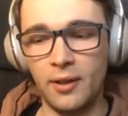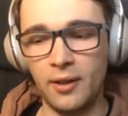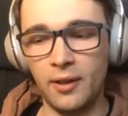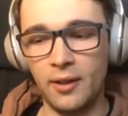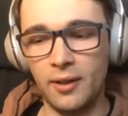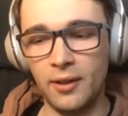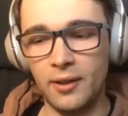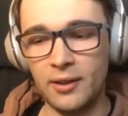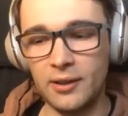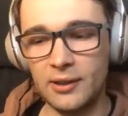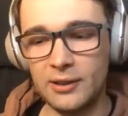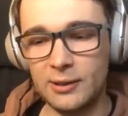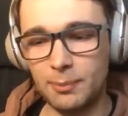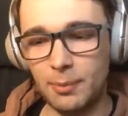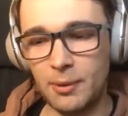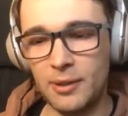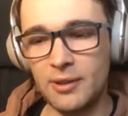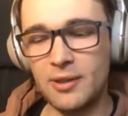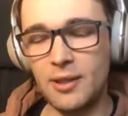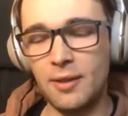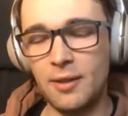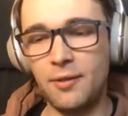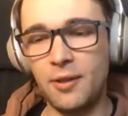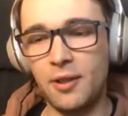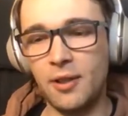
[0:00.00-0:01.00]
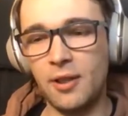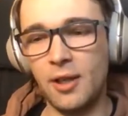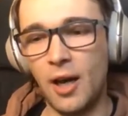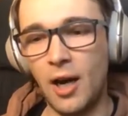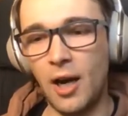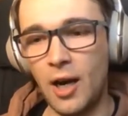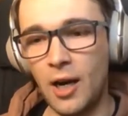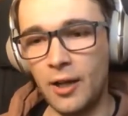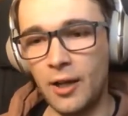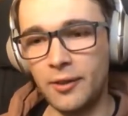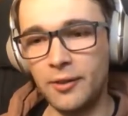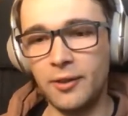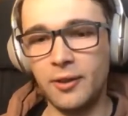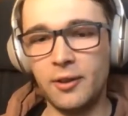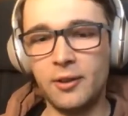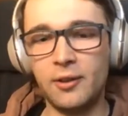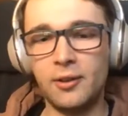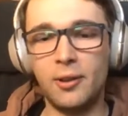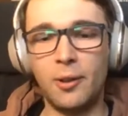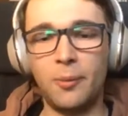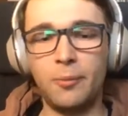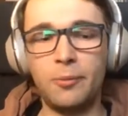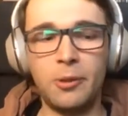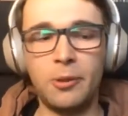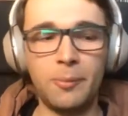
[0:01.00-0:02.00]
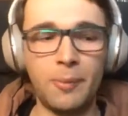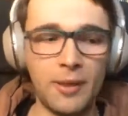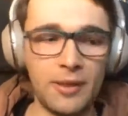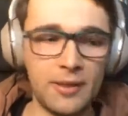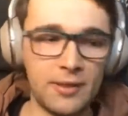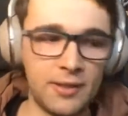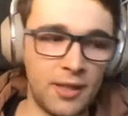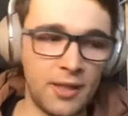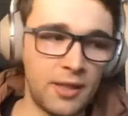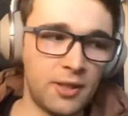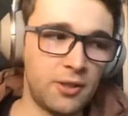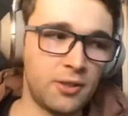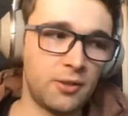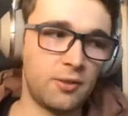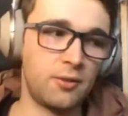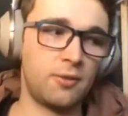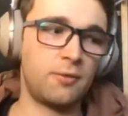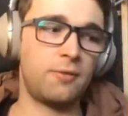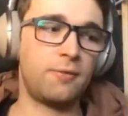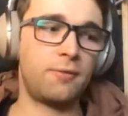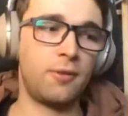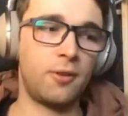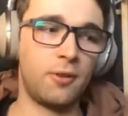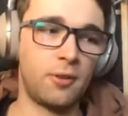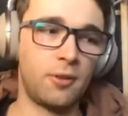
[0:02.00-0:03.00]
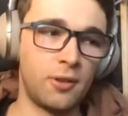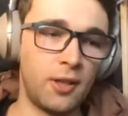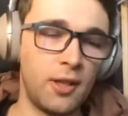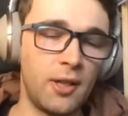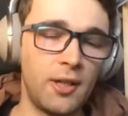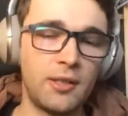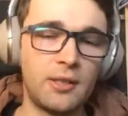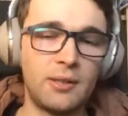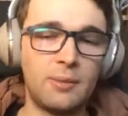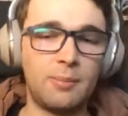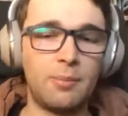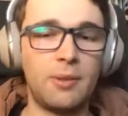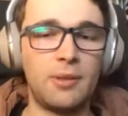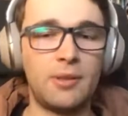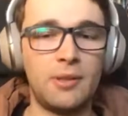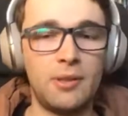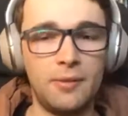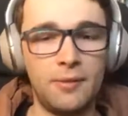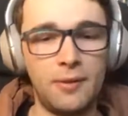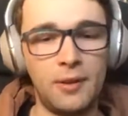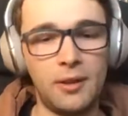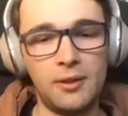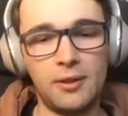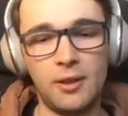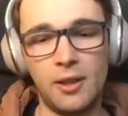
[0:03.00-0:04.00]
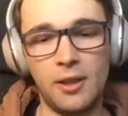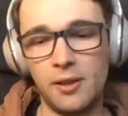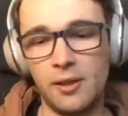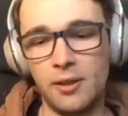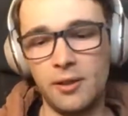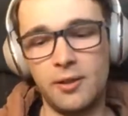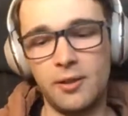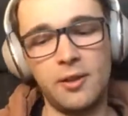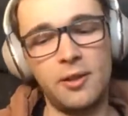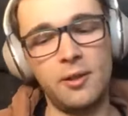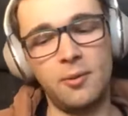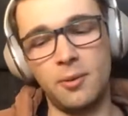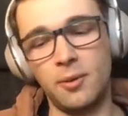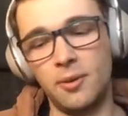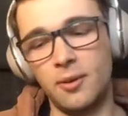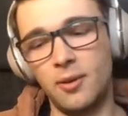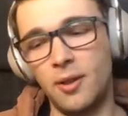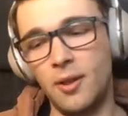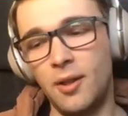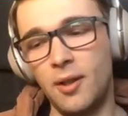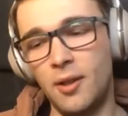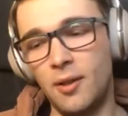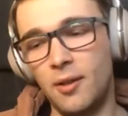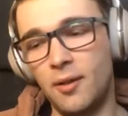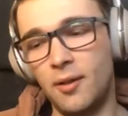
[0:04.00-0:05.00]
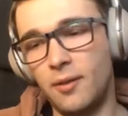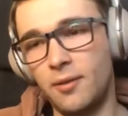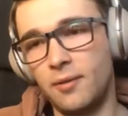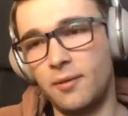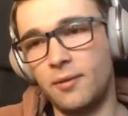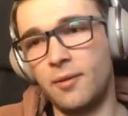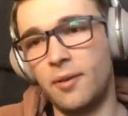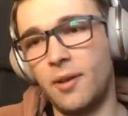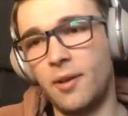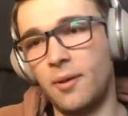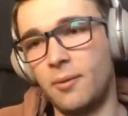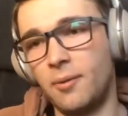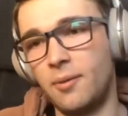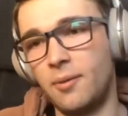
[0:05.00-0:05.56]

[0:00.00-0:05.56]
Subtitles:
specific article optimization for specific target keyword. No.